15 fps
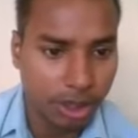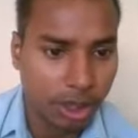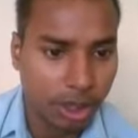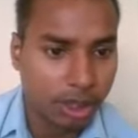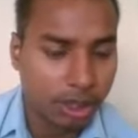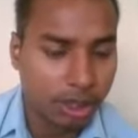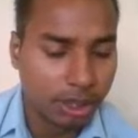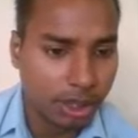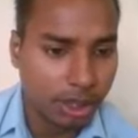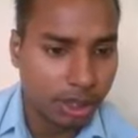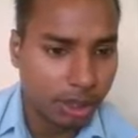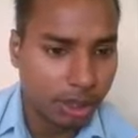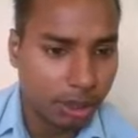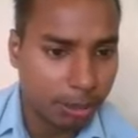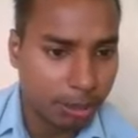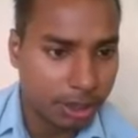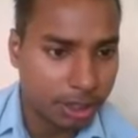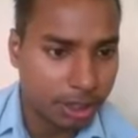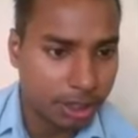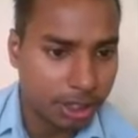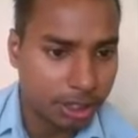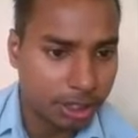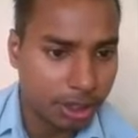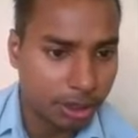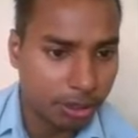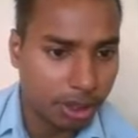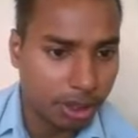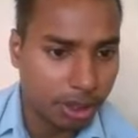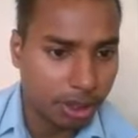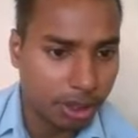Then percentage in 12,
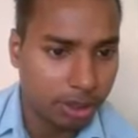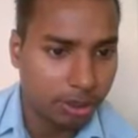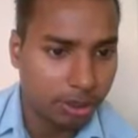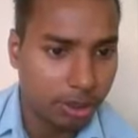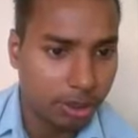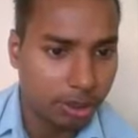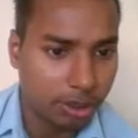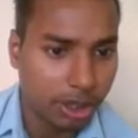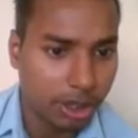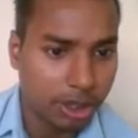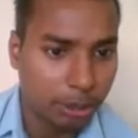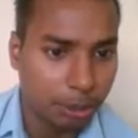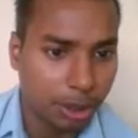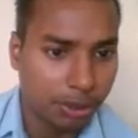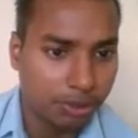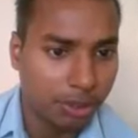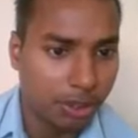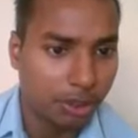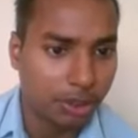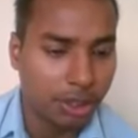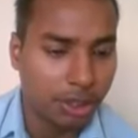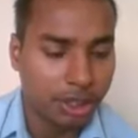and you have to select the preferred location.